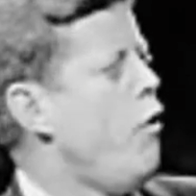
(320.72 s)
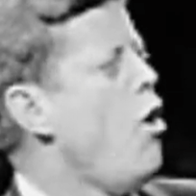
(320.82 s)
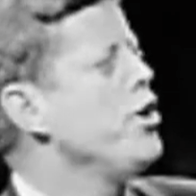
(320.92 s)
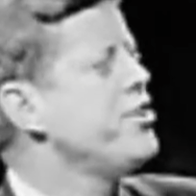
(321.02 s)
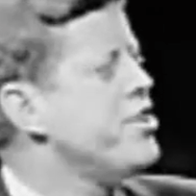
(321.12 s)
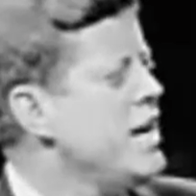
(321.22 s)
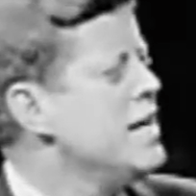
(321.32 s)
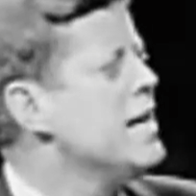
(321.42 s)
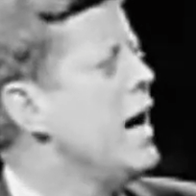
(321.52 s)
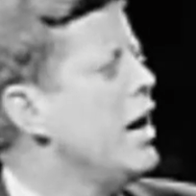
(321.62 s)
one
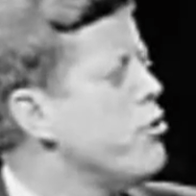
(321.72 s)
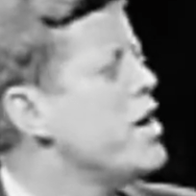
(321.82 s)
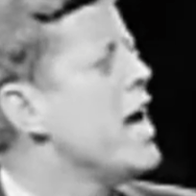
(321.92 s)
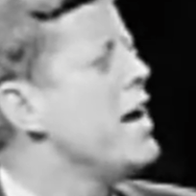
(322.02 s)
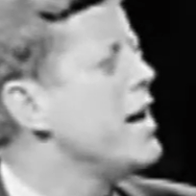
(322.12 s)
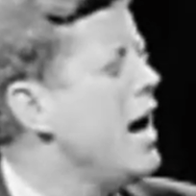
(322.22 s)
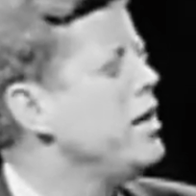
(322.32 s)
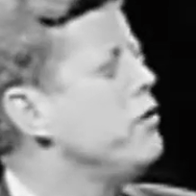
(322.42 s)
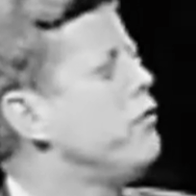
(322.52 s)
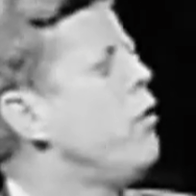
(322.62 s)
thousand four hundred
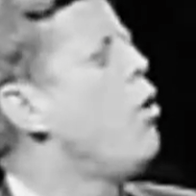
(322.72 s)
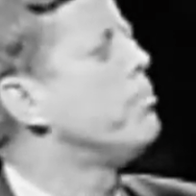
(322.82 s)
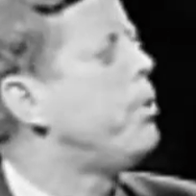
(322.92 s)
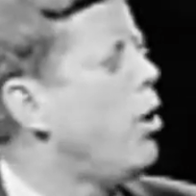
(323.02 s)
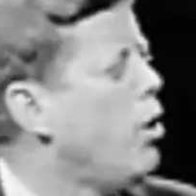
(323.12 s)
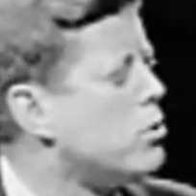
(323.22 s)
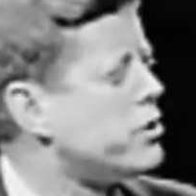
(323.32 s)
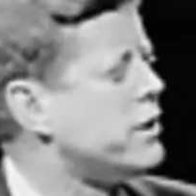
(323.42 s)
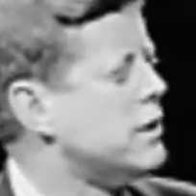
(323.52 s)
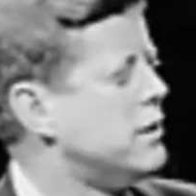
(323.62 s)
ninety-four
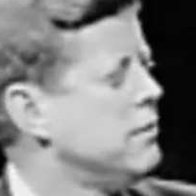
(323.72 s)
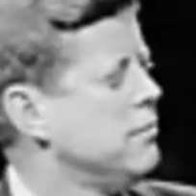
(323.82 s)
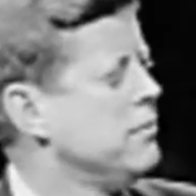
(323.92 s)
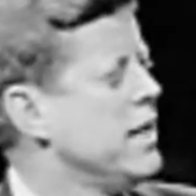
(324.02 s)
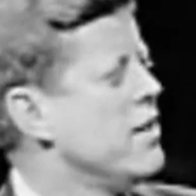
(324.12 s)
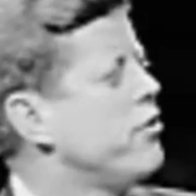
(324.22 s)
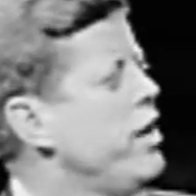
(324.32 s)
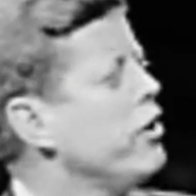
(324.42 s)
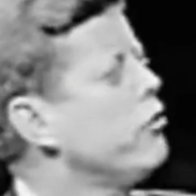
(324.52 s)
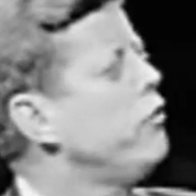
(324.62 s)
opposed and
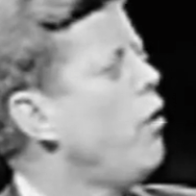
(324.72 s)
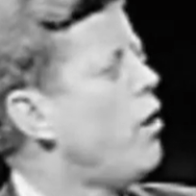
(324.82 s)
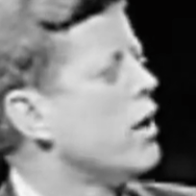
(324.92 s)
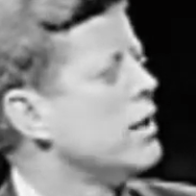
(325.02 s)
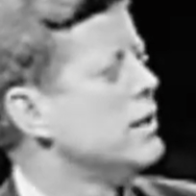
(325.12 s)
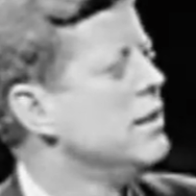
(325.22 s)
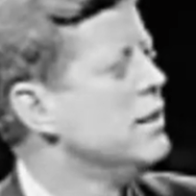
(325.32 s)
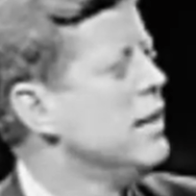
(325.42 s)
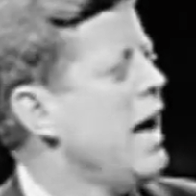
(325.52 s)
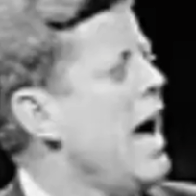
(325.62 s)
six for,
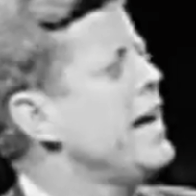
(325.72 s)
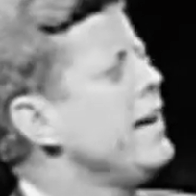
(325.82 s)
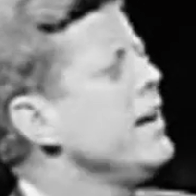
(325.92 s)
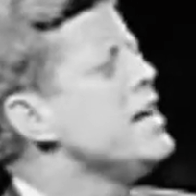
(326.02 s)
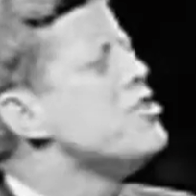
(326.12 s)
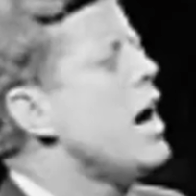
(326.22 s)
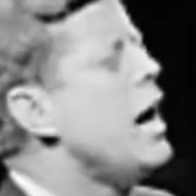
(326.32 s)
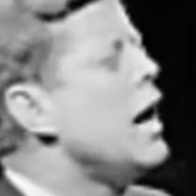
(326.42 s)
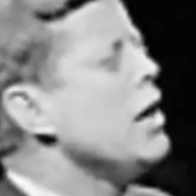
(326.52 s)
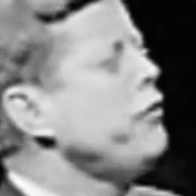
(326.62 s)
and at least
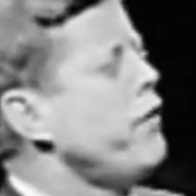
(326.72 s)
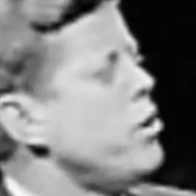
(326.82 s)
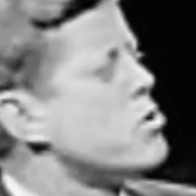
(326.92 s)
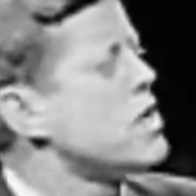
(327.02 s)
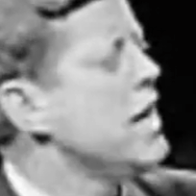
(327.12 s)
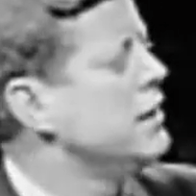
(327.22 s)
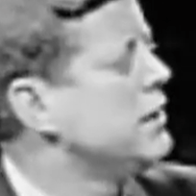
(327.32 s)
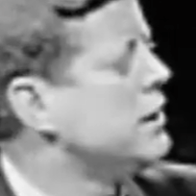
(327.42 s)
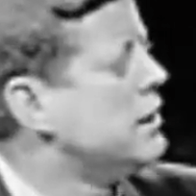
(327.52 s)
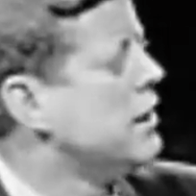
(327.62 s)
half of those
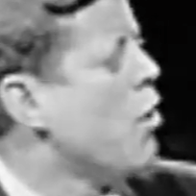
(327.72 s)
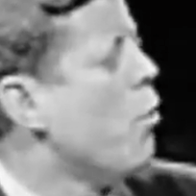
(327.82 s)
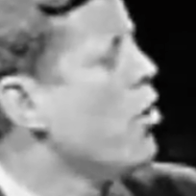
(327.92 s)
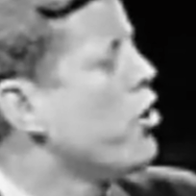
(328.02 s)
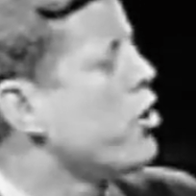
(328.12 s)
letters were